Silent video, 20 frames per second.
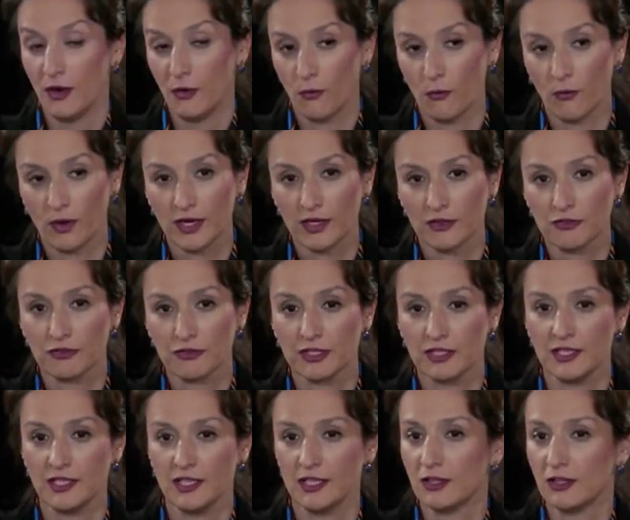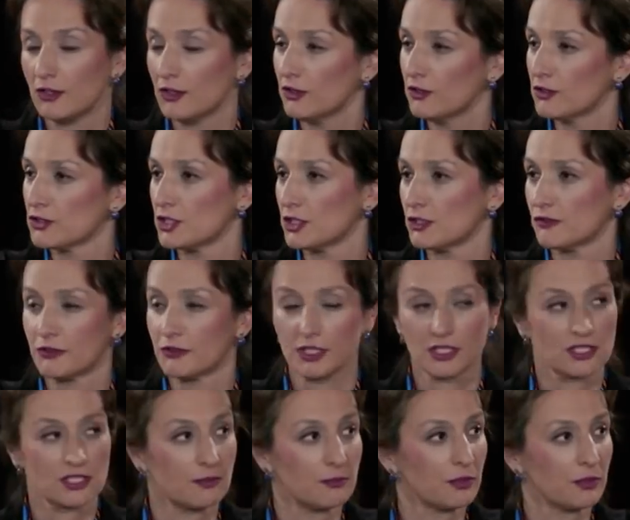One of the etiologies, for
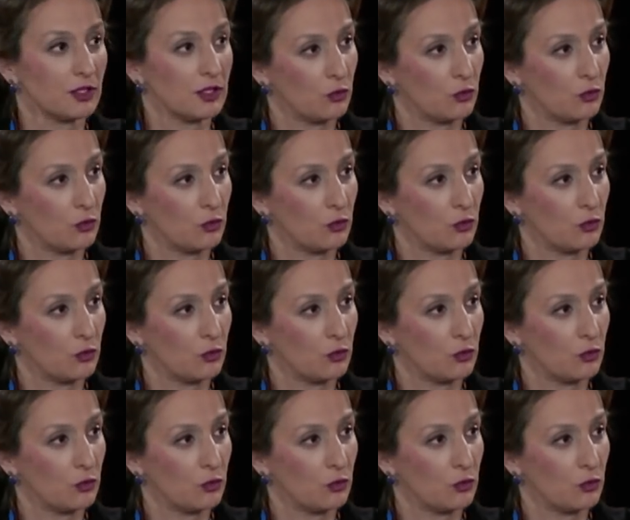example,